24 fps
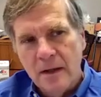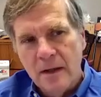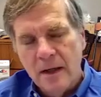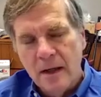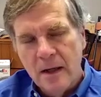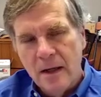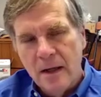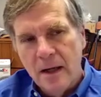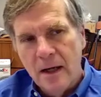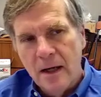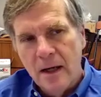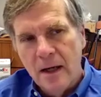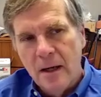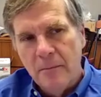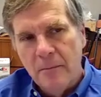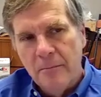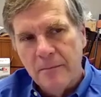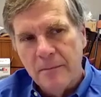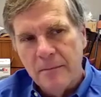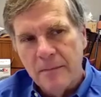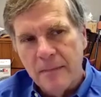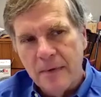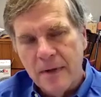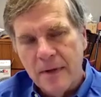
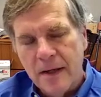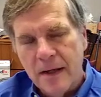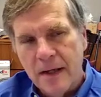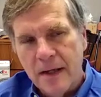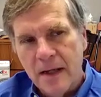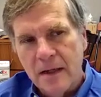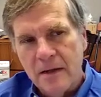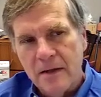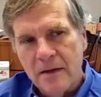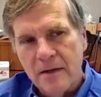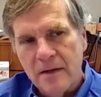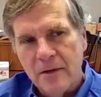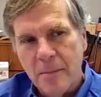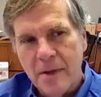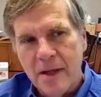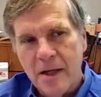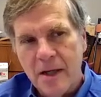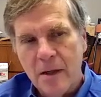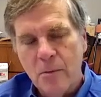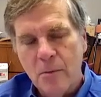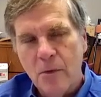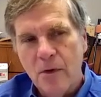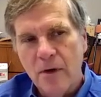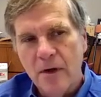and
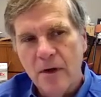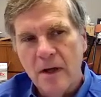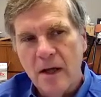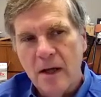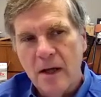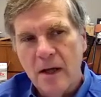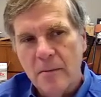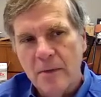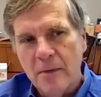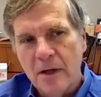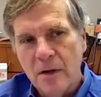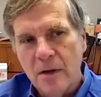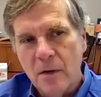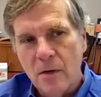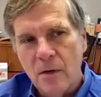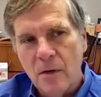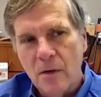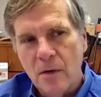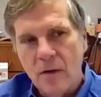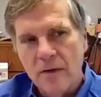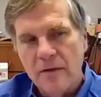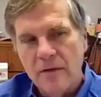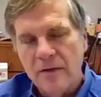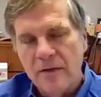spending more time
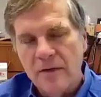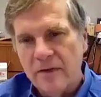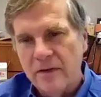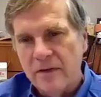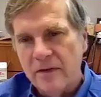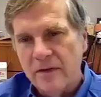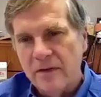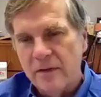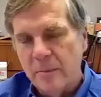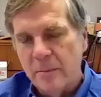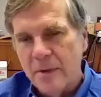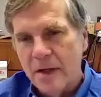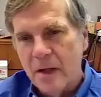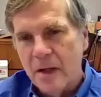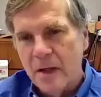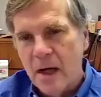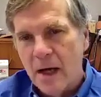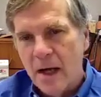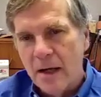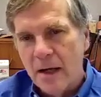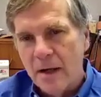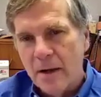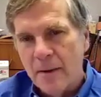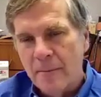indoors as it's been
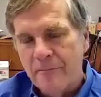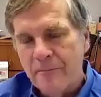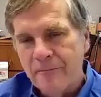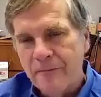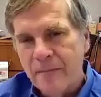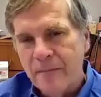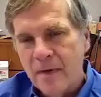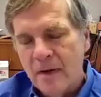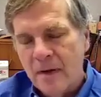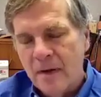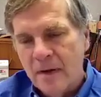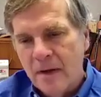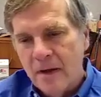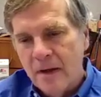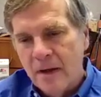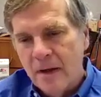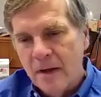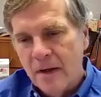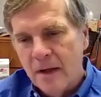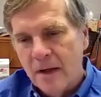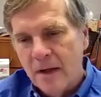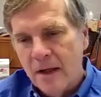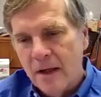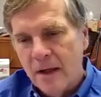hotter.
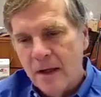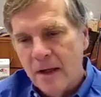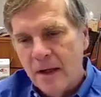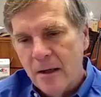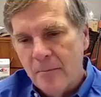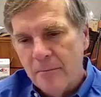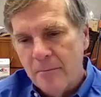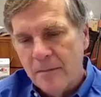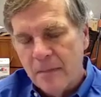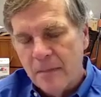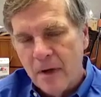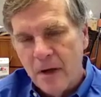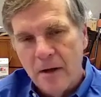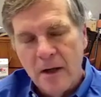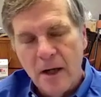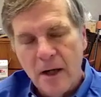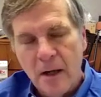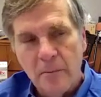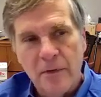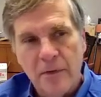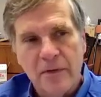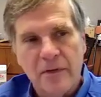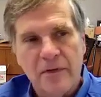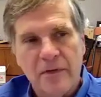Our
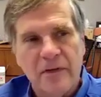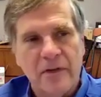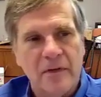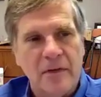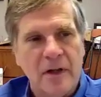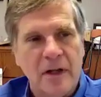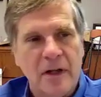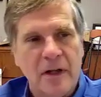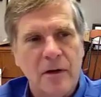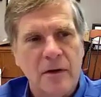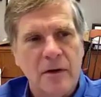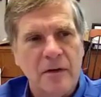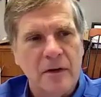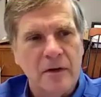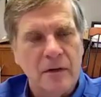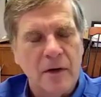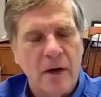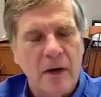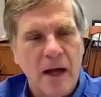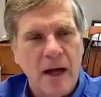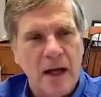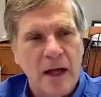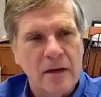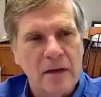numbers here in the
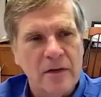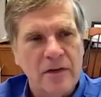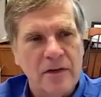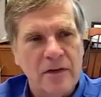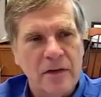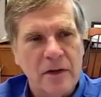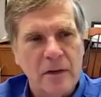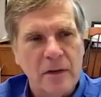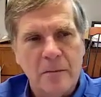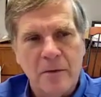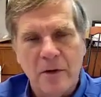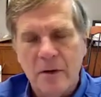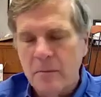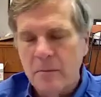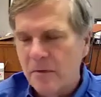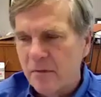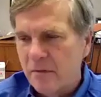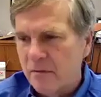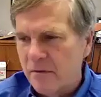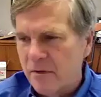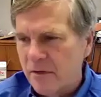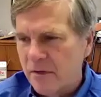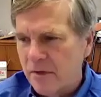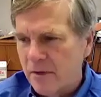Triad seem to
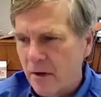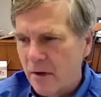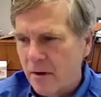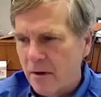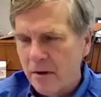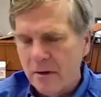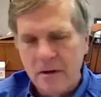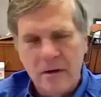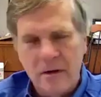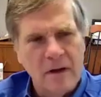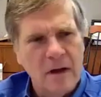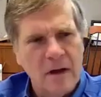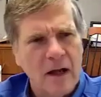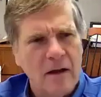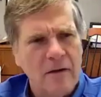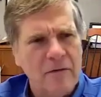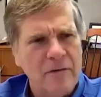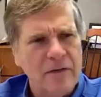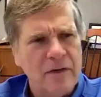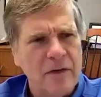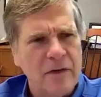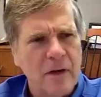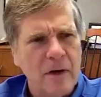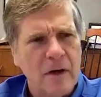have
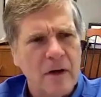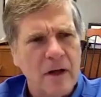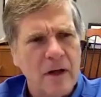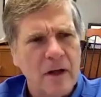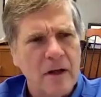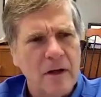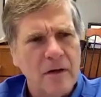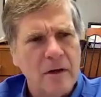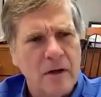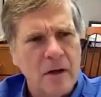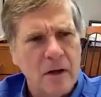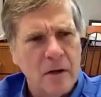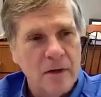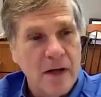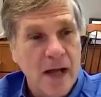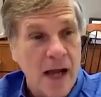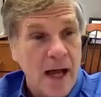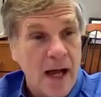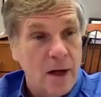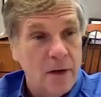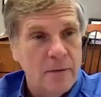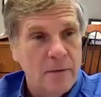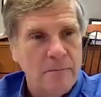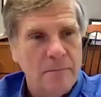started to go
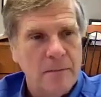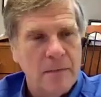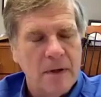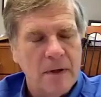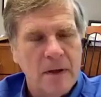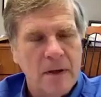down